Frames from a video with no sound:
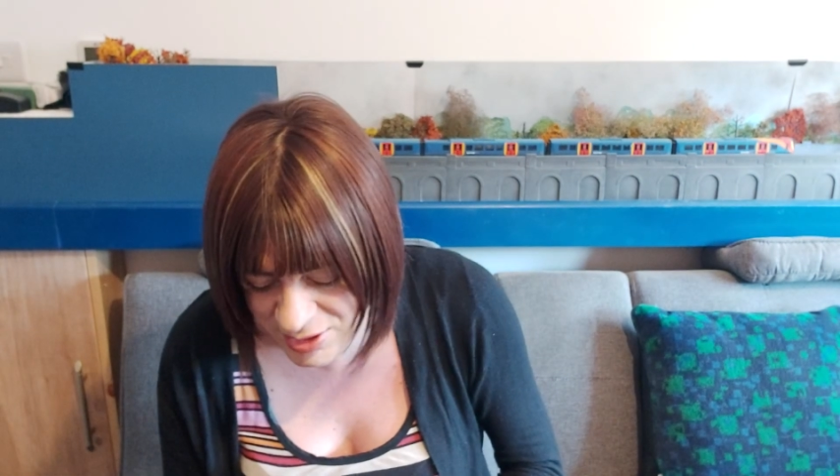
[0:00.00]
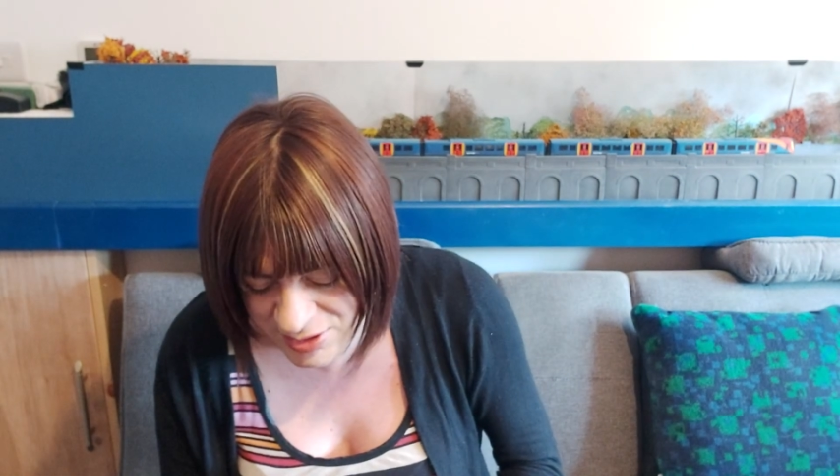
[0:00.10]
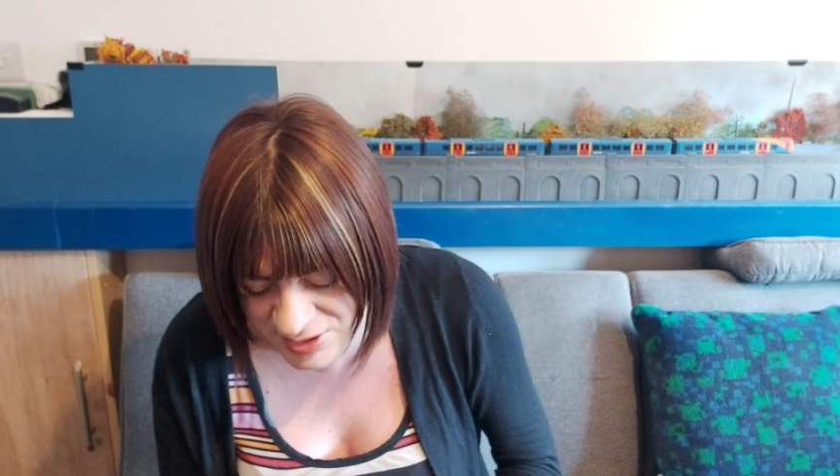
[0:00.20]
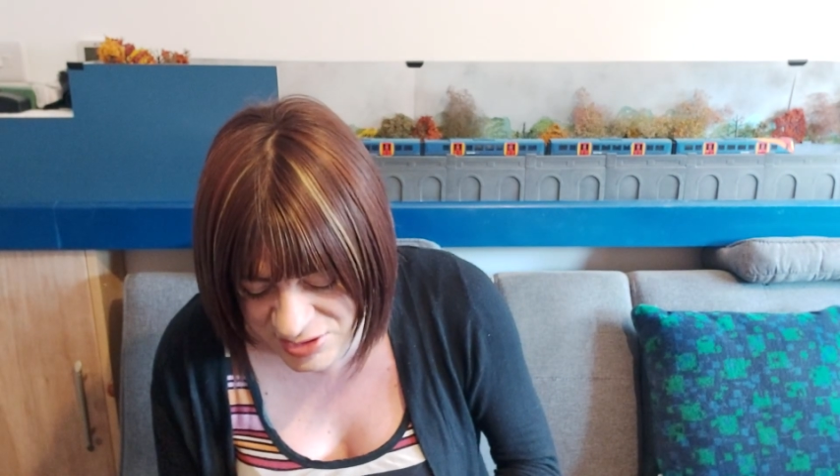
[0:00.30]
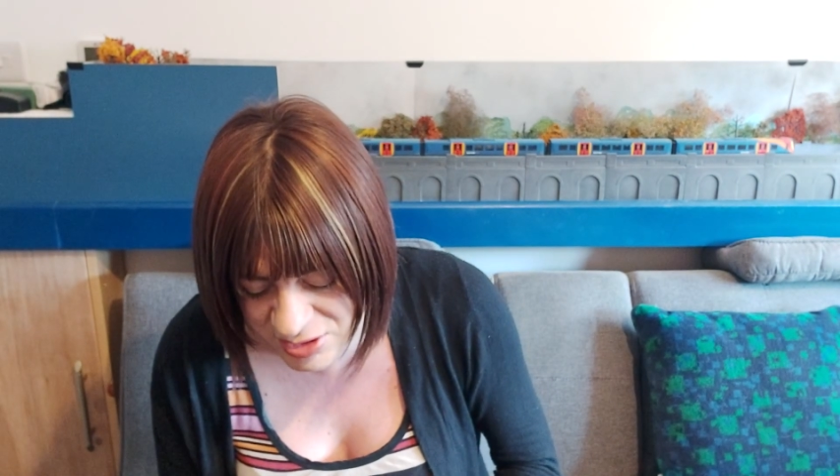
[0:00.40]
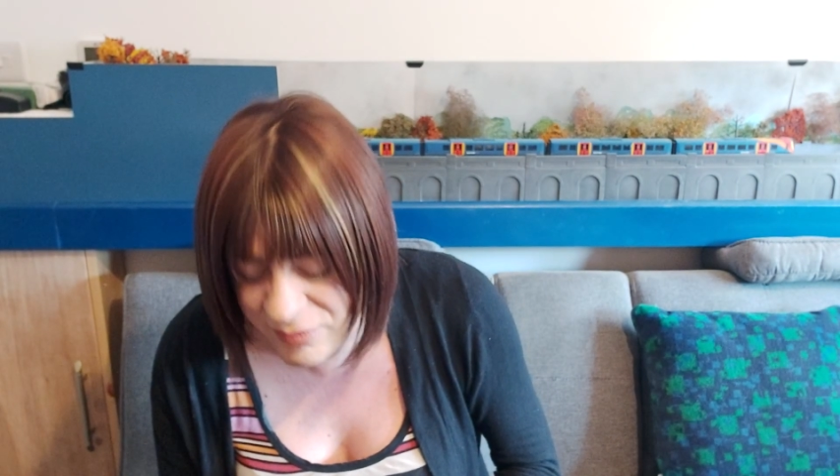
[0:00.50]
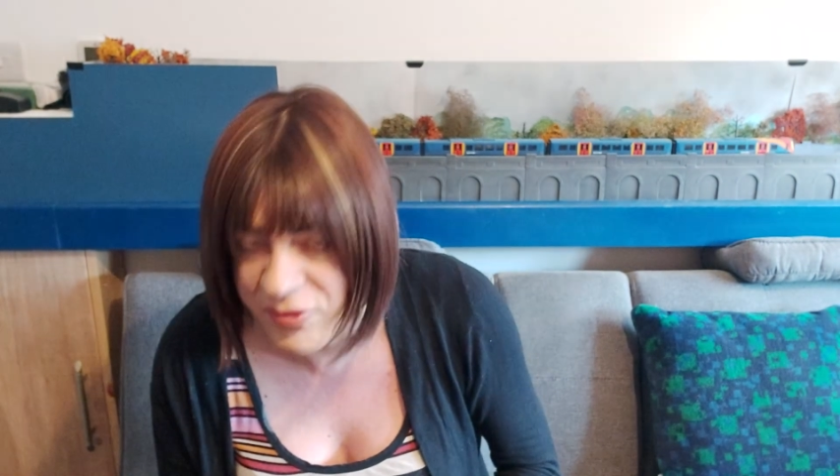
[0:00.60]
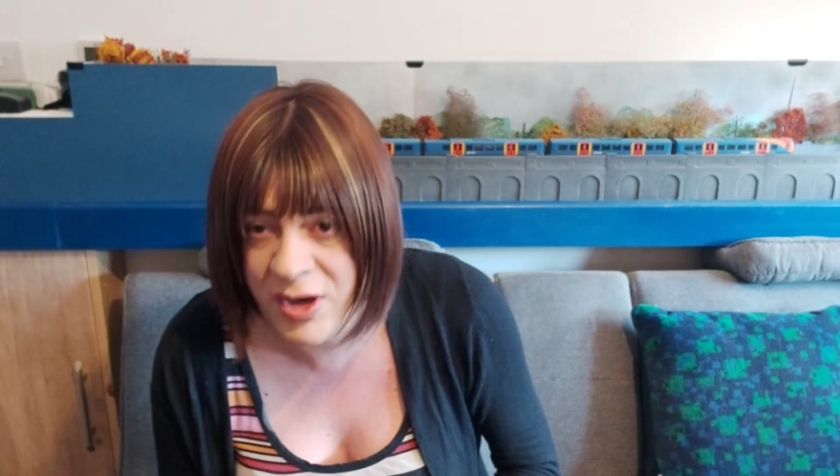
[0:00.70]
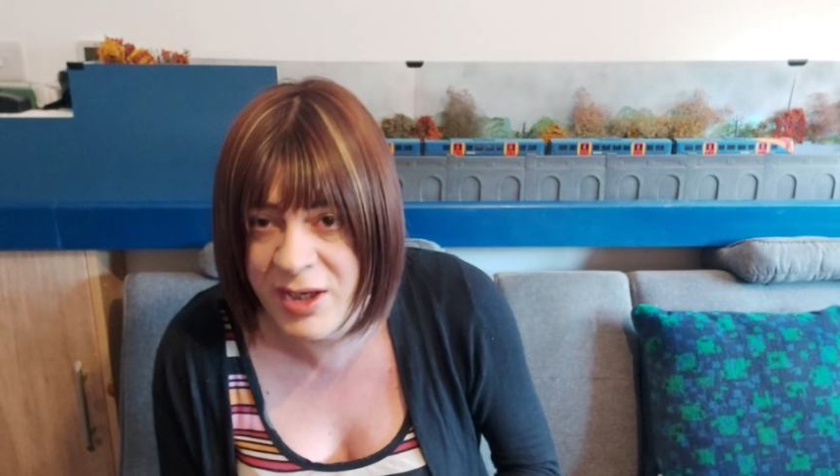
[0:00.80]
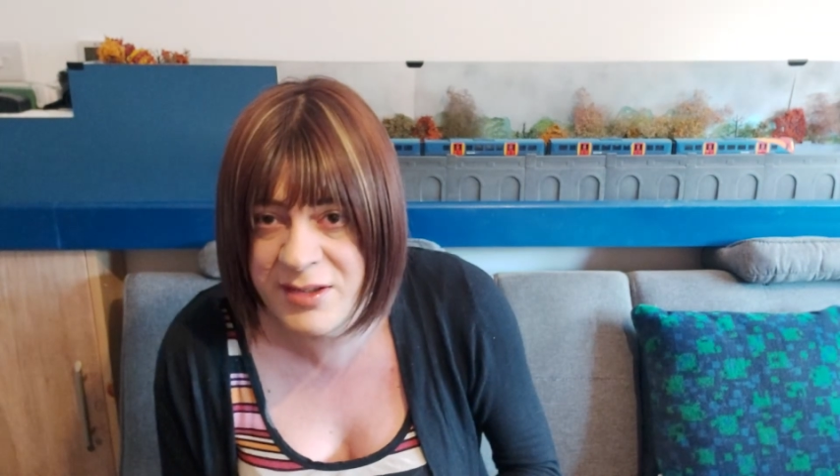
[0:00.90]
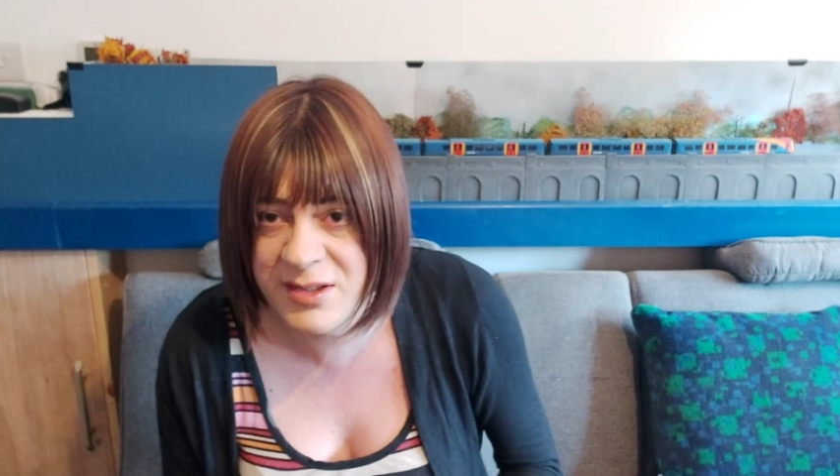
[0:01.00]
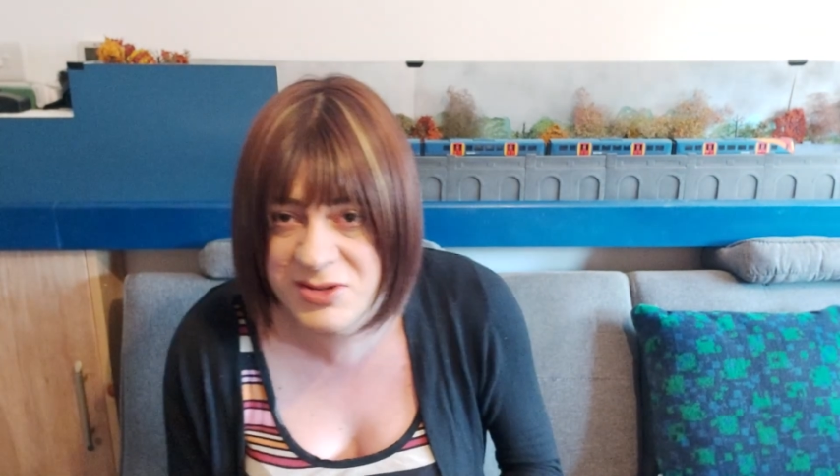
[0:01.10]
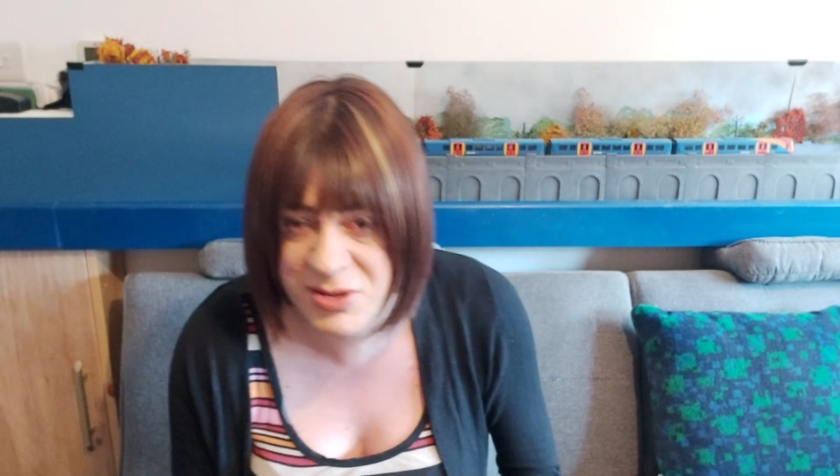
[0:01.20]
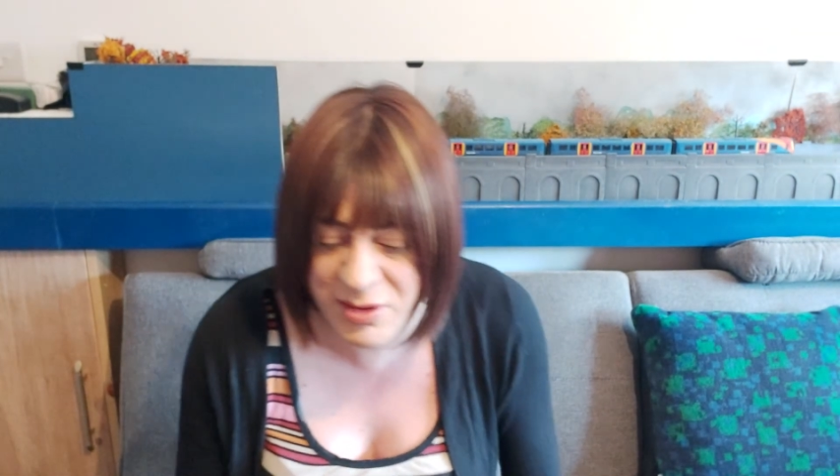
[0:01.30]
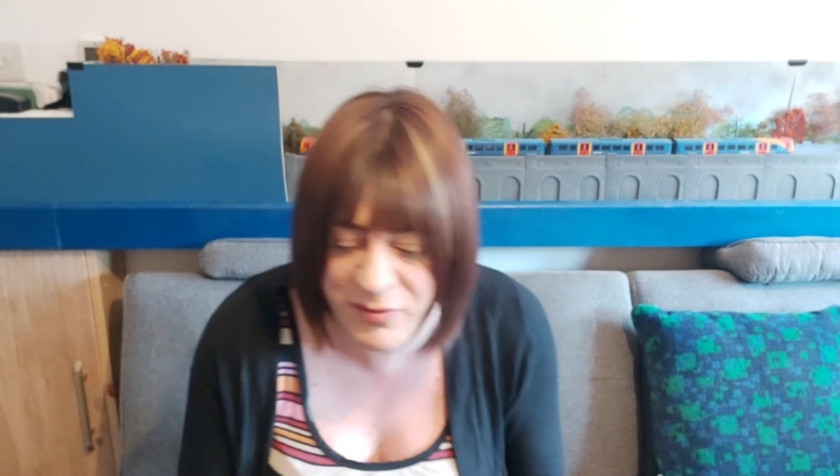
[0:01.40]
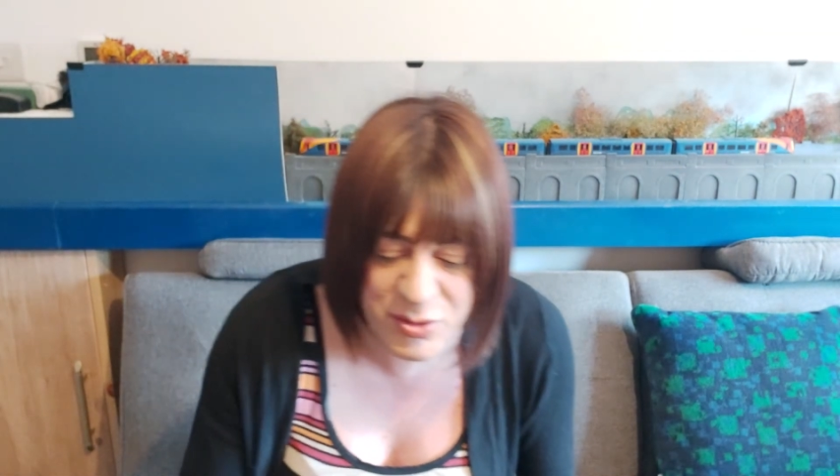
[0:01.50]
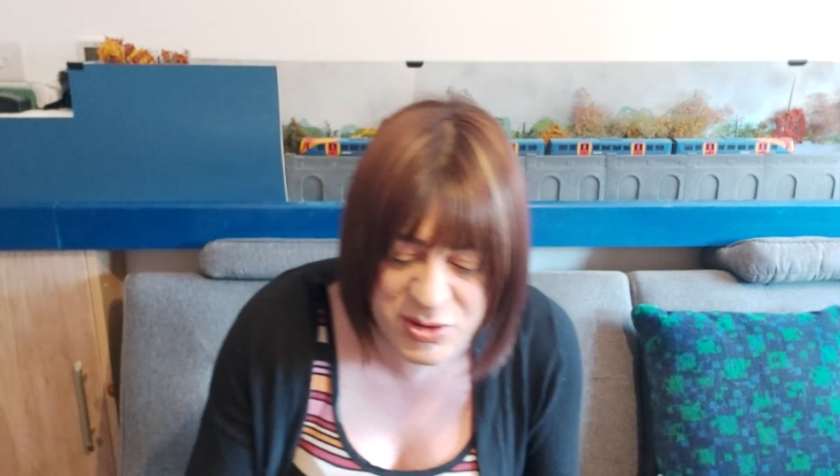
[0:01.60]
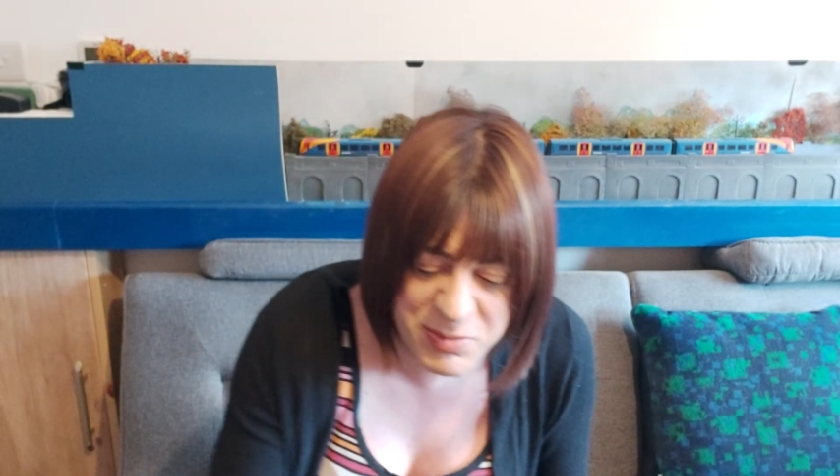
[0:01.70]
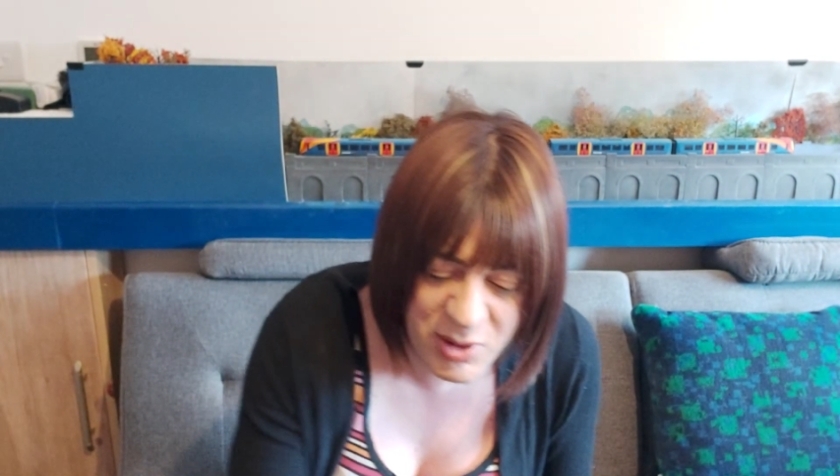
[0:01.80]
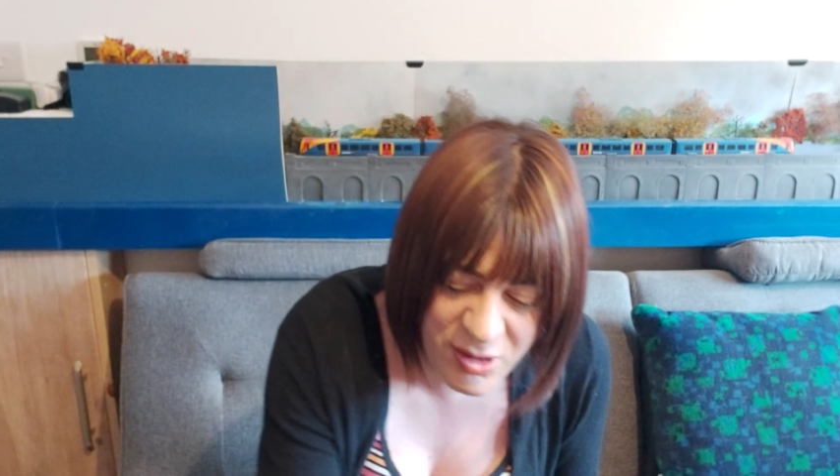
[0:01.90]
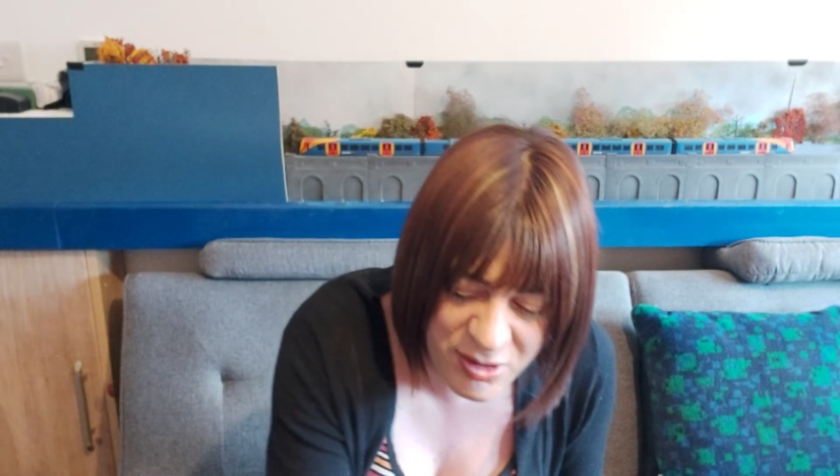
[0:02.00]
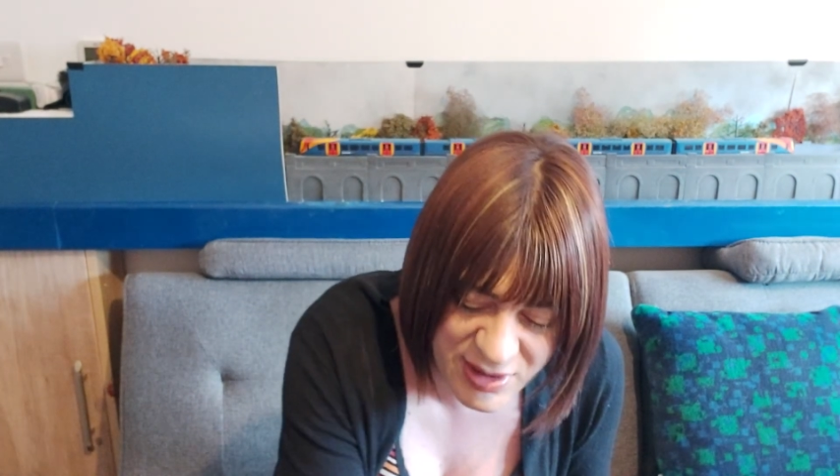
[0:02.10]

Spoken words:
They're too fine. They're too difficult to put on,